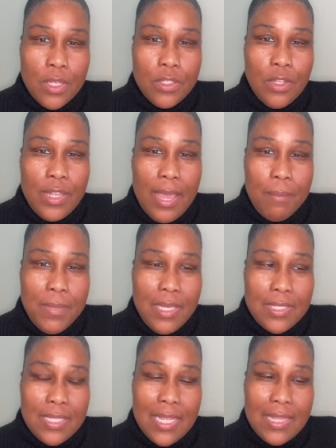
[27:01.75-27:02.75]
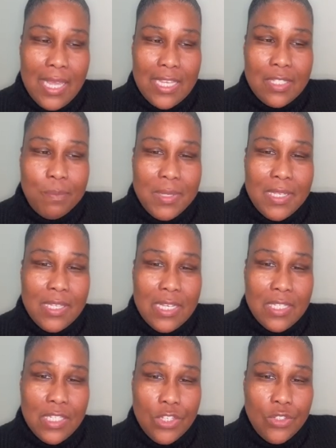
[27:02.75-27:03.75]
So that means that they spend
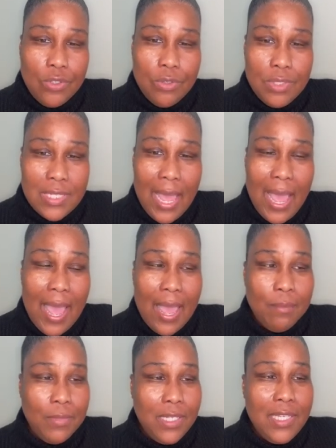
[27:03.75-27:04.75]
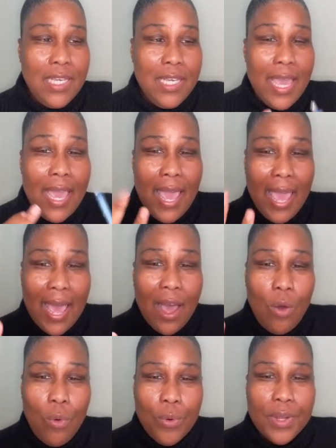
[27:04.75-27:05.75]
intentional time looking at
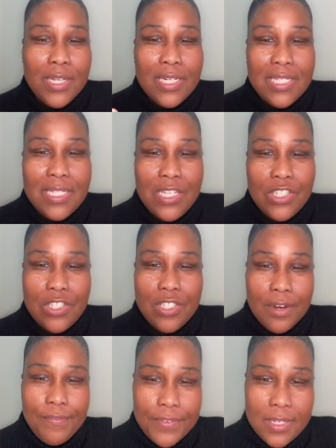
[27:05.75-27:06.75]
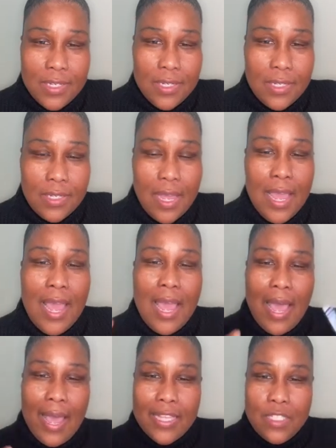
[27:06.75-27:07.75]
how organizations are funded.
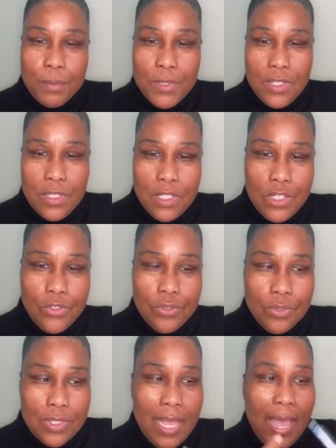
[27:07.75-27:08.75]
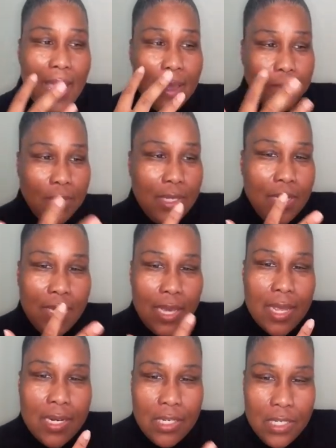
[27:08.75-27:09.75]
I spend intentional time looking
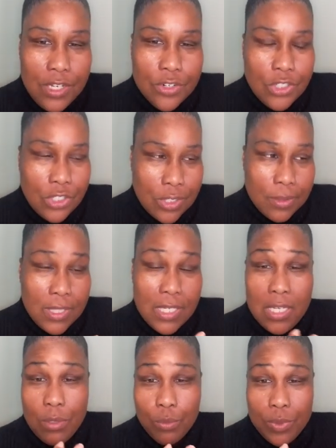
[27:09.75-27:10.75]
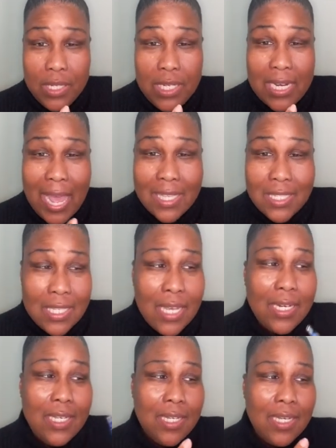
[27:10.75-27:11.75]
at the leadership team, really
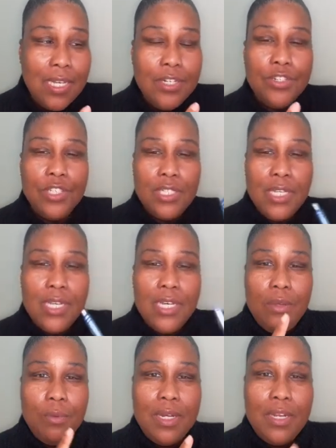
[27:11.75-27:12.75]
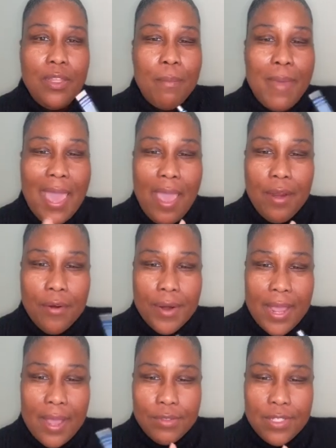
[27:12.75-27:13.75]
dissecting and understanding what are the
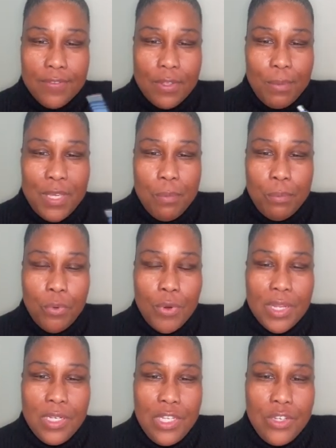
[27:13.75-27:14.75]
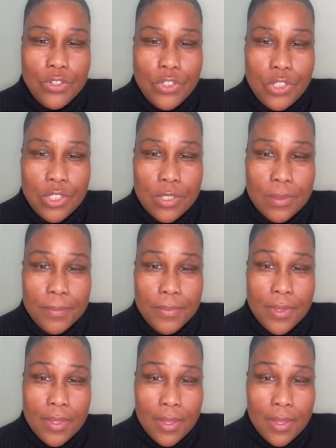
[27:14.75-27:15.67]
backgrounds of the people on leadership.